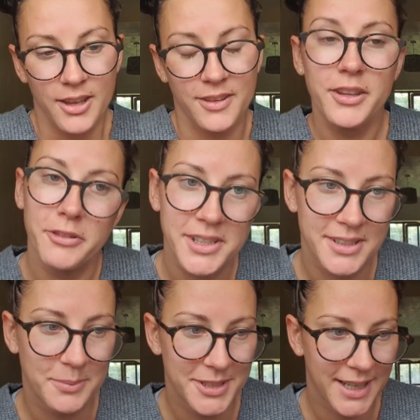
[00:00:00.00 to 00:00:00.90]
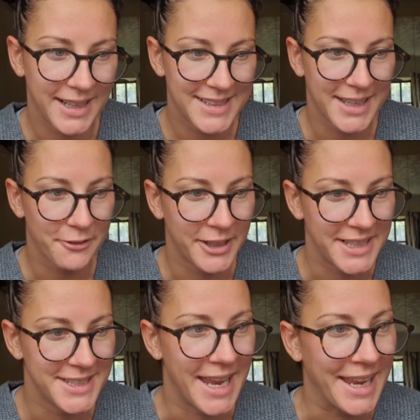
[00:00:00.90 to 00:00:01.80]
The other reason I'm deciding to get
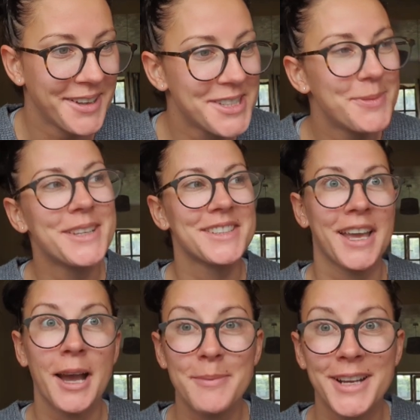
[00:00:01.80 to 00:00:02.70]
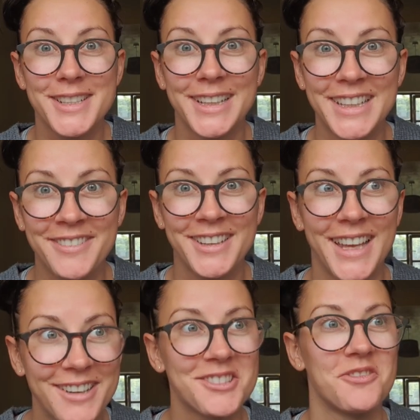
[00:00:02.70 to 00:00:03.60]
ready today is because I am actually leaving the
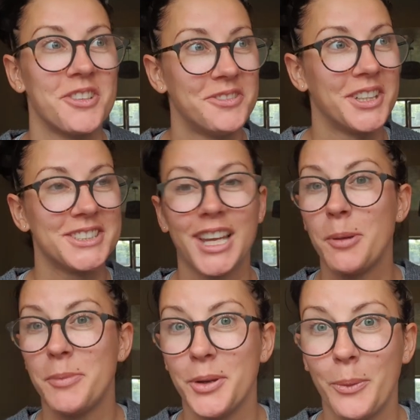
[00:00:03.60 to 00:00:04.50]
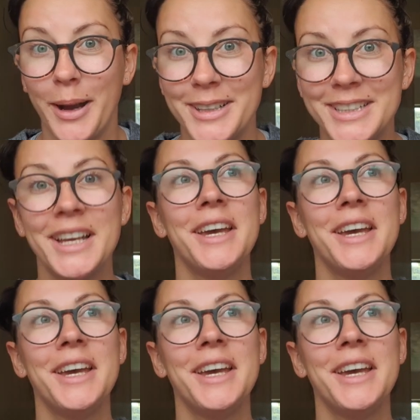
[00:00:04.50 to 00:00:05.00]
house for the first time in a while.